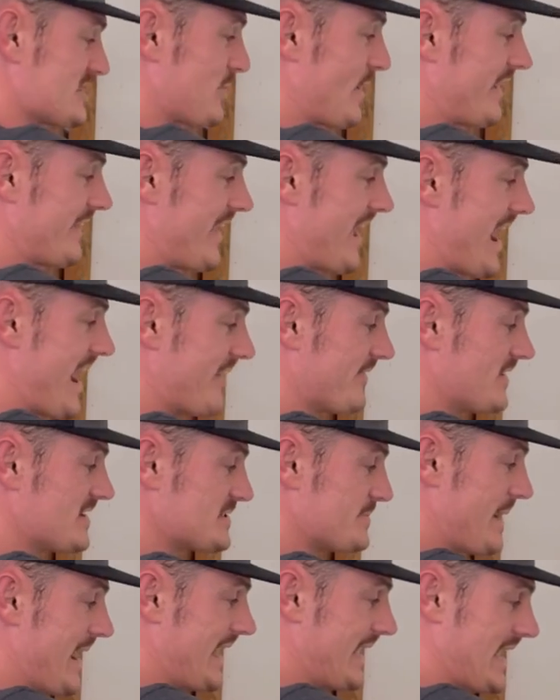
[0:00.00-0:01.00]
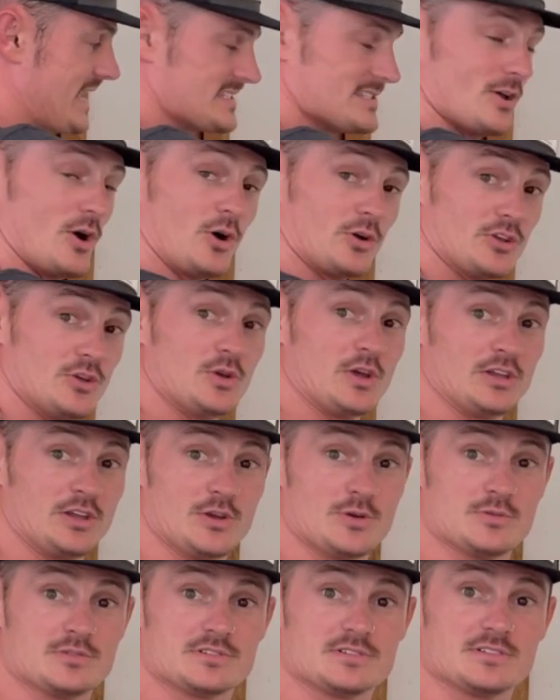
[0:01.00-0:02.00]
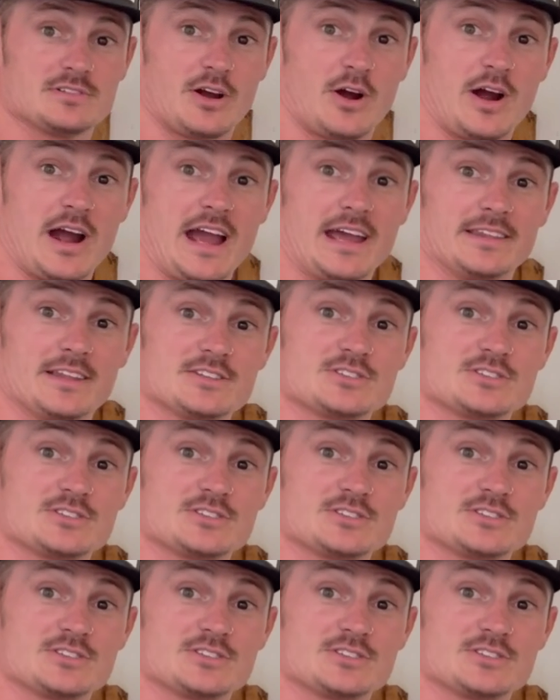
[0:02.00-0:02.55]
why they have this badass dog you can use, all right?